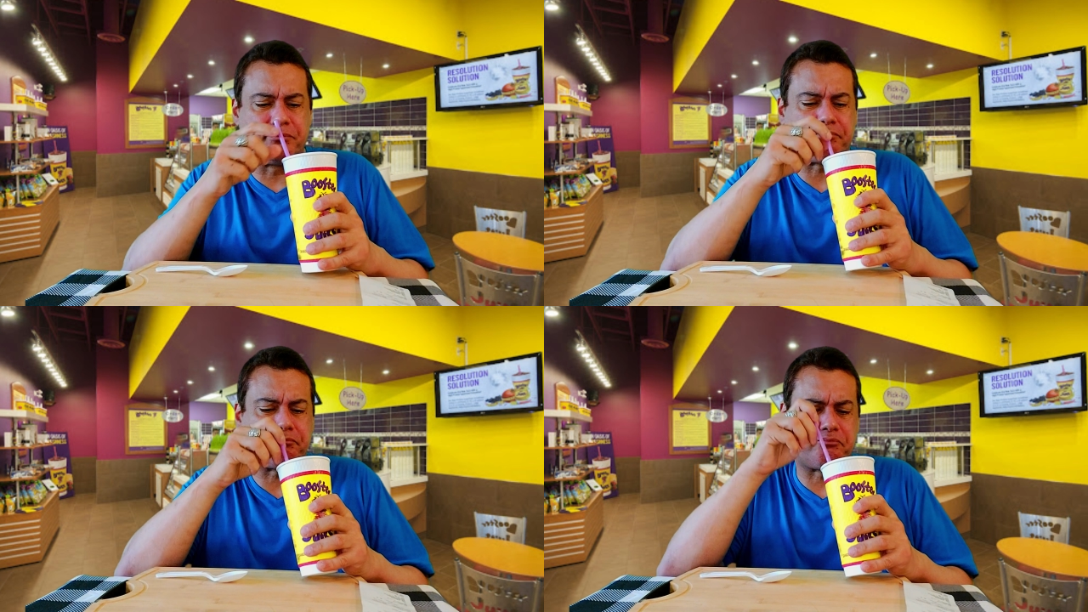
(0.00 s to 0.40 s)

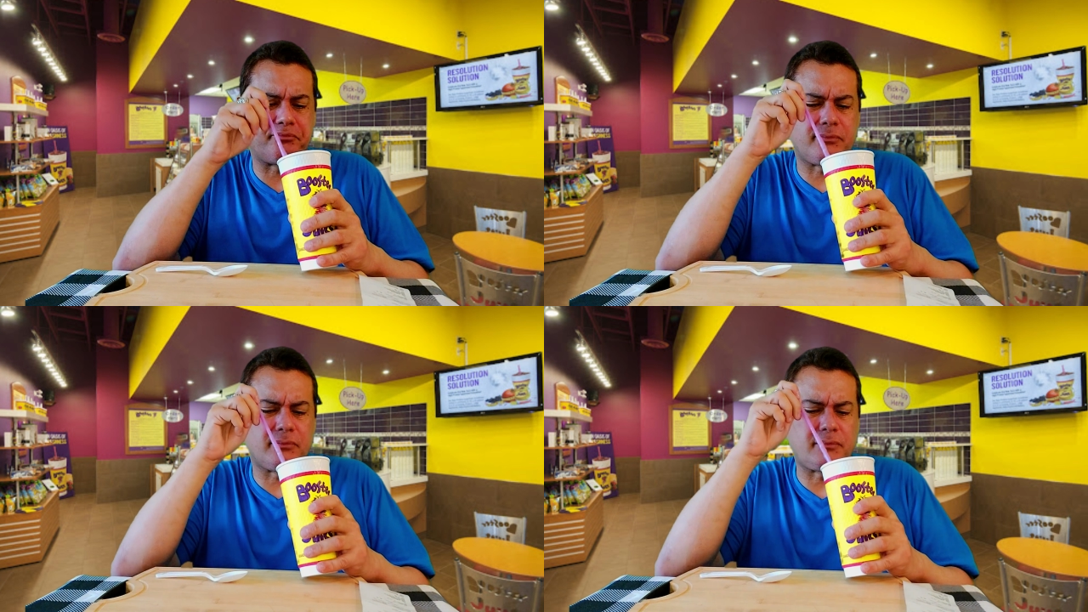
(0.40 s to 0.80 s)

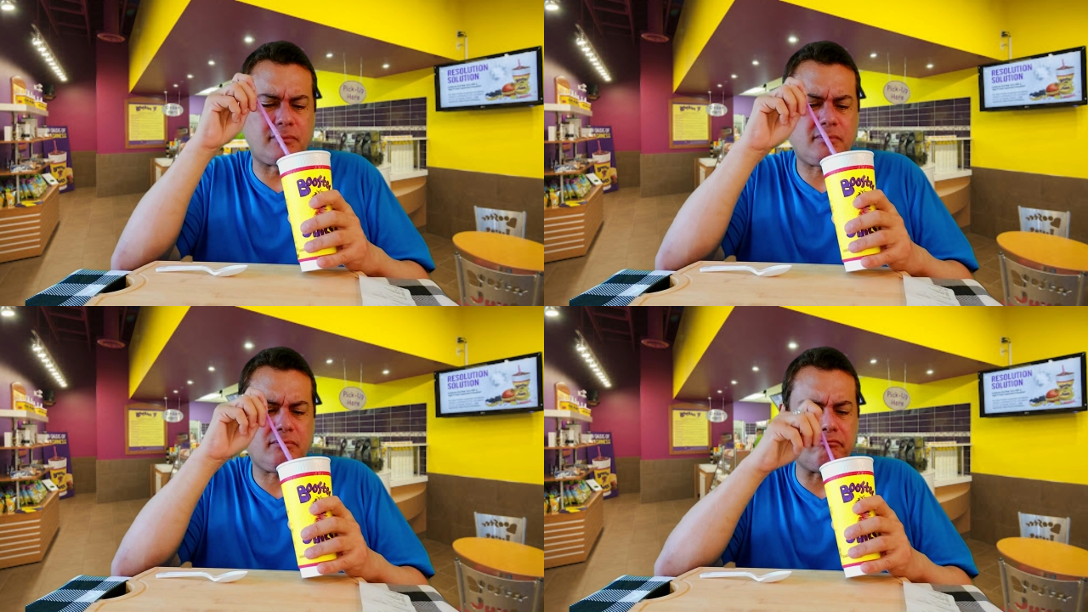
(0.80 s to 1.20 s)

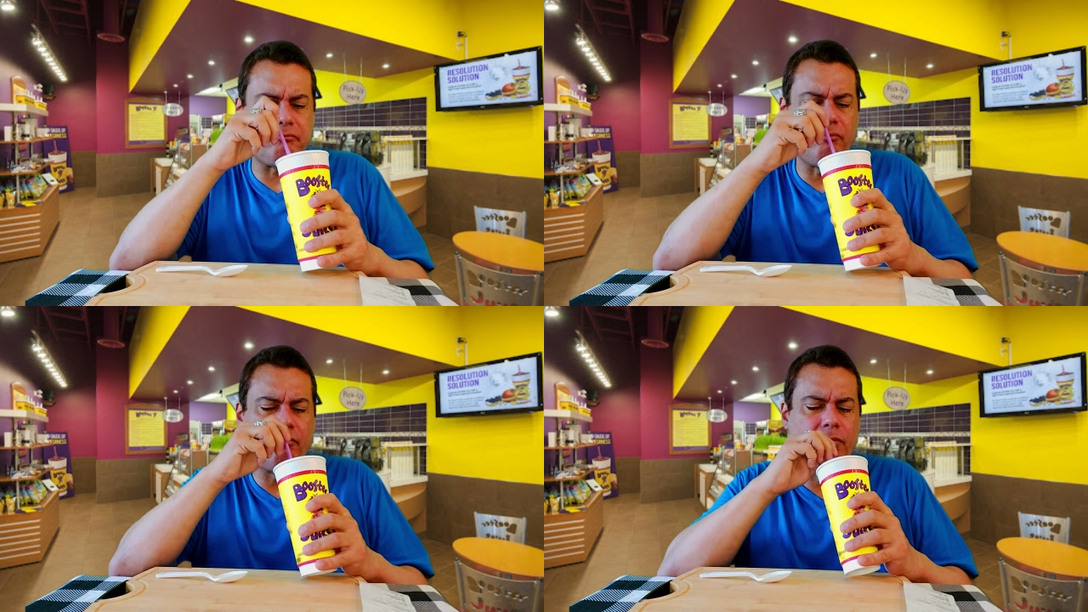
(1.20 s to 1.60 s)

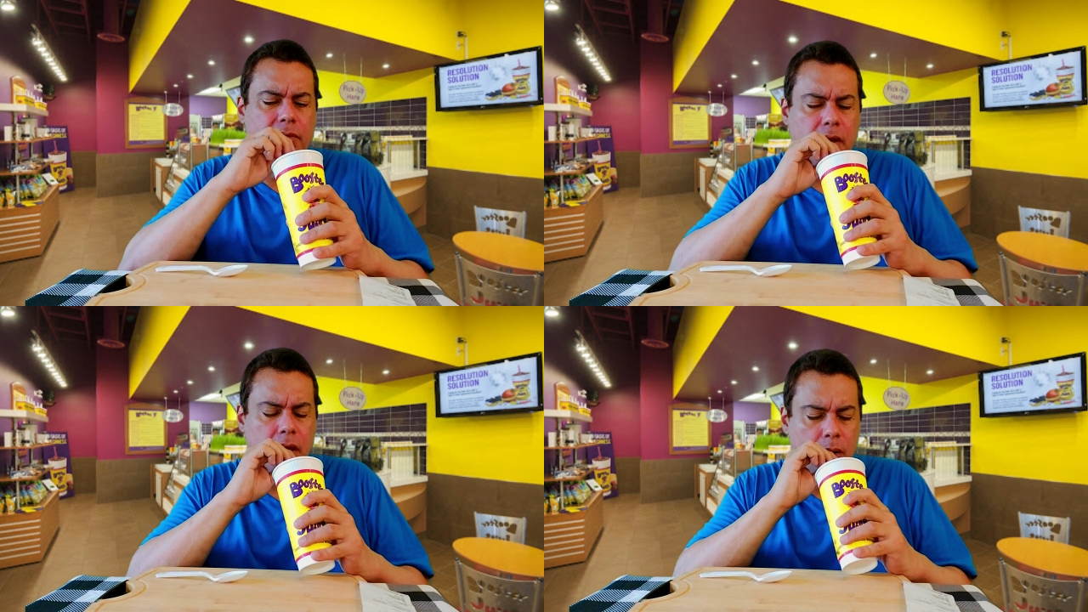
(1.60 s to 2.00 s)

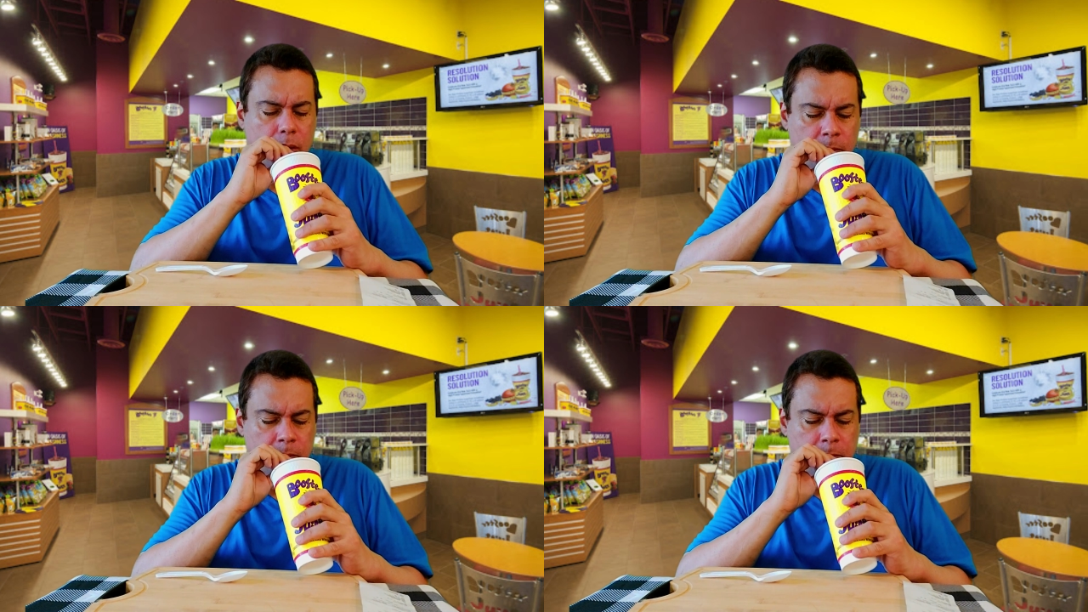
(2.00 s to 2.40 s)

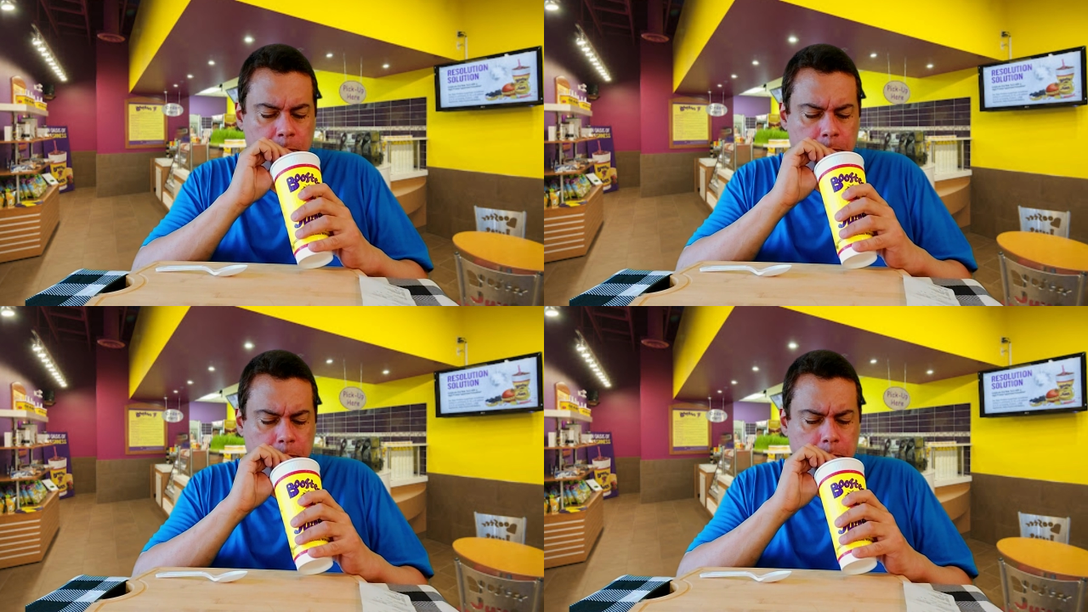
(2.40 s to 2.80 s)

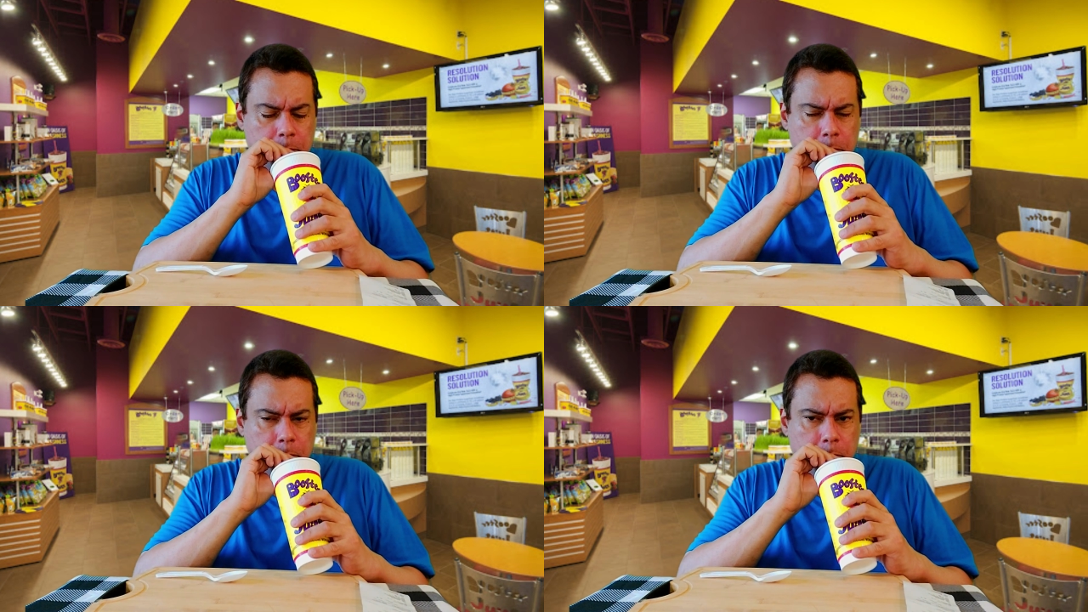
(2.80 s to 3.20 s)

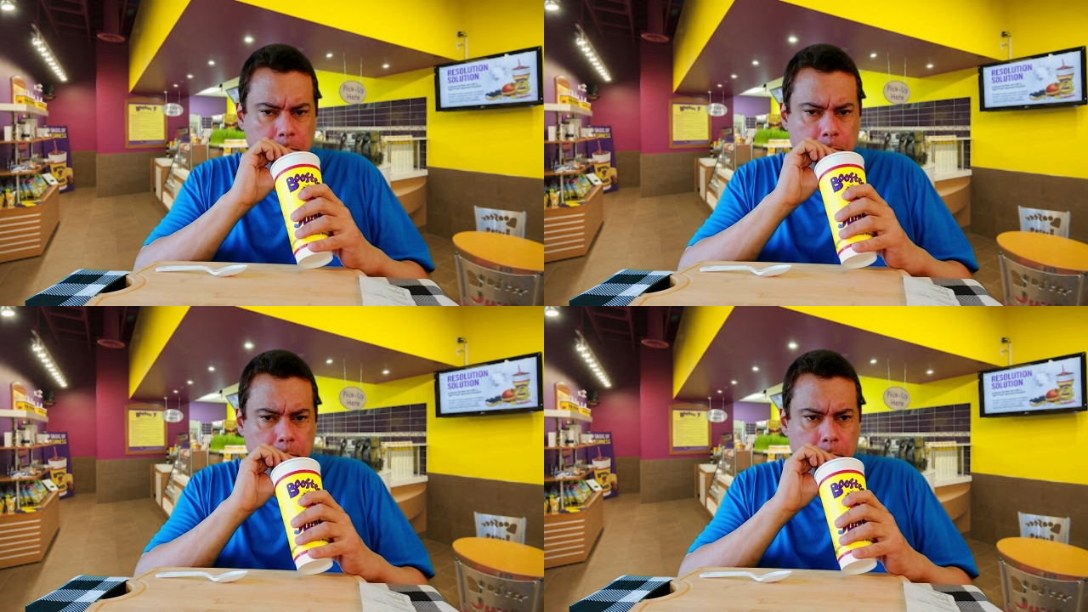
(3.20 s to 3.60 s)

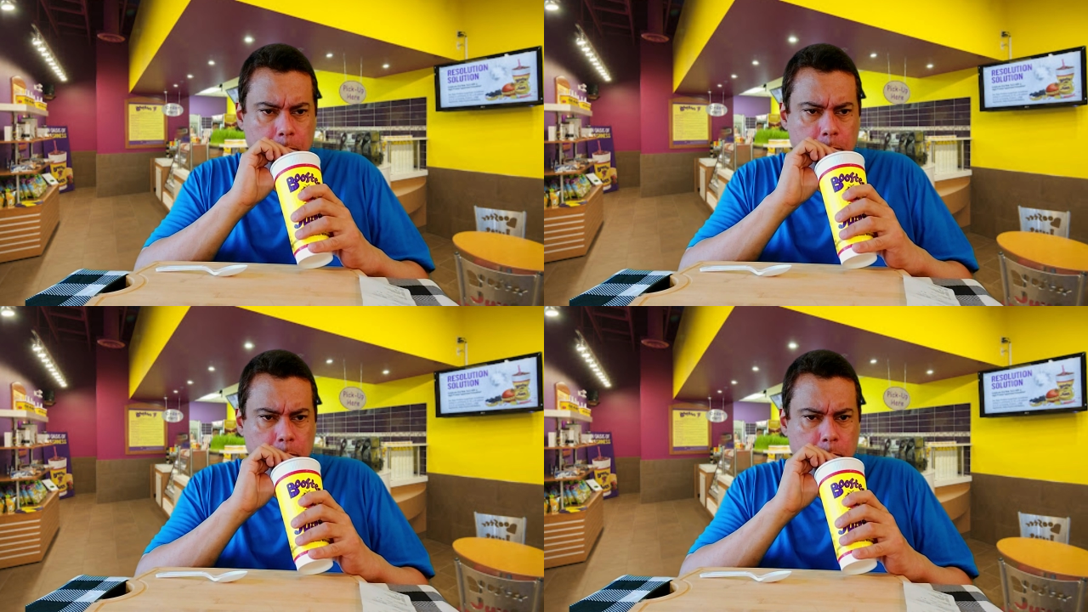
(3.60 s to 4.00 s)

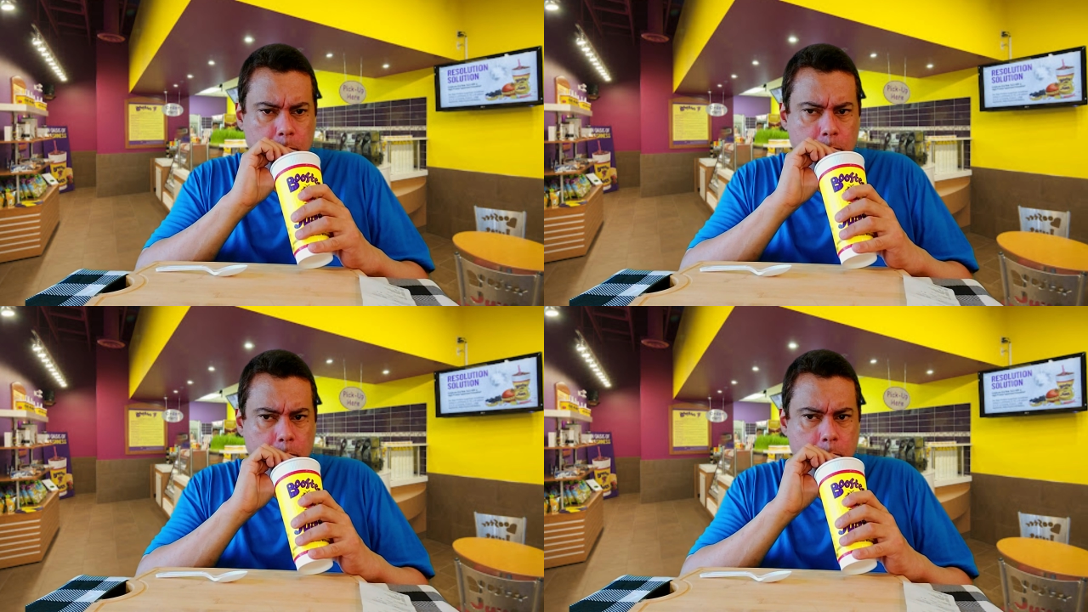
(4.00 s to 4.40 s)

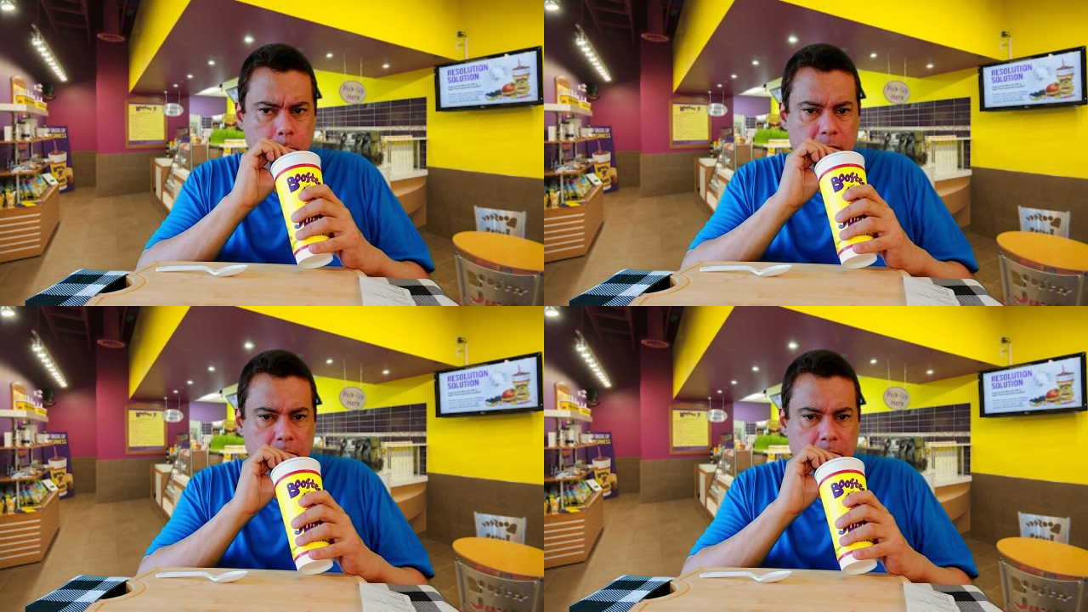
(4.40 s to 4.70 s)
No one is speaking in this clip.